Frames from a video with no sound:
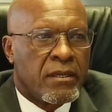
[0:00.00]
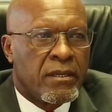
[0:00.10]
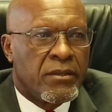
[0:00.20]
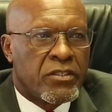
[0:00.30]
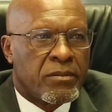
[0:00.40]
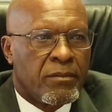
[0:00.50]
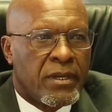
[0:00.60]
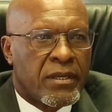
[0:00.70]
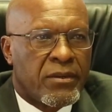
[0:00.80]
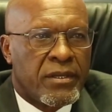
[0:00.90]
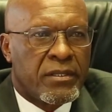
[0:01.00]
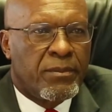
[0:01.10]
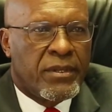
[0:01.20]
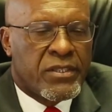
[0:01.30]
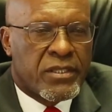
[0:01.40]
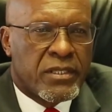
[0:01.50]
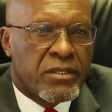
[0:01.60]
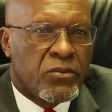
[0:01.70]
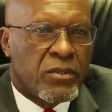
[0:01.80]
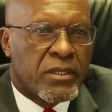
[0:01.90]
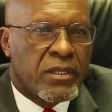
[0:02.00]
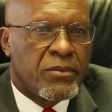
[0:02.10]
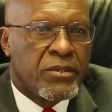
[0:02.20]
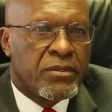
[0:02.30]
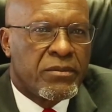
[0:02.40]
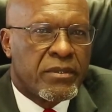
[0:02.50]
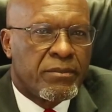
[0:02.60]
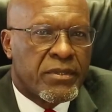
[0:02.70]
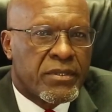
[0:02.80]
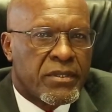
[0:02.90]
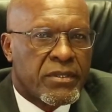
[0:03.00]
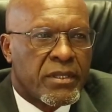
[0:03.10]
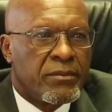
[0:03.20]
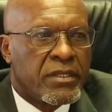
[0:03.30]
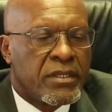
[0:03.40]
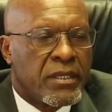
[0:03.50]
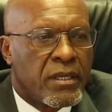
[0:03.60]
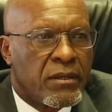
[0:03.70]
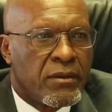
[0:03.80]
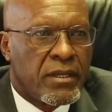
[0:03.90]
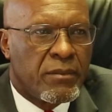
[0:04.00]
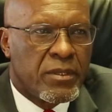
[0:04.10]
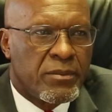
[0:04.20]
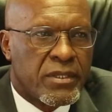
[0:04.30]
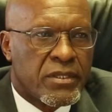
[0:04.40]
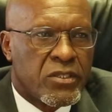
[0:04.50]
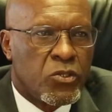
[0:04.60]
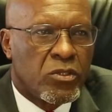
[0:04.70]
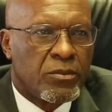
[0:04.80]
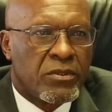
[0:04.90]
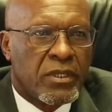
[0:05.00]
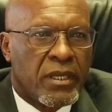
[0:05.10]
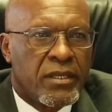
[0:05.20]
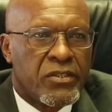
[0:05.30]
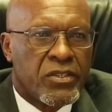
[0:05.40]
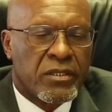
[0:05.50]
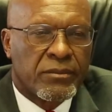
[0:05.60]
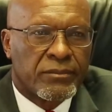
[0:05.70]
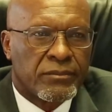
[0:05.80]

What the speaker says: It is my great pleasure to welcome you to the Business Summit on Namibia's renewable energy.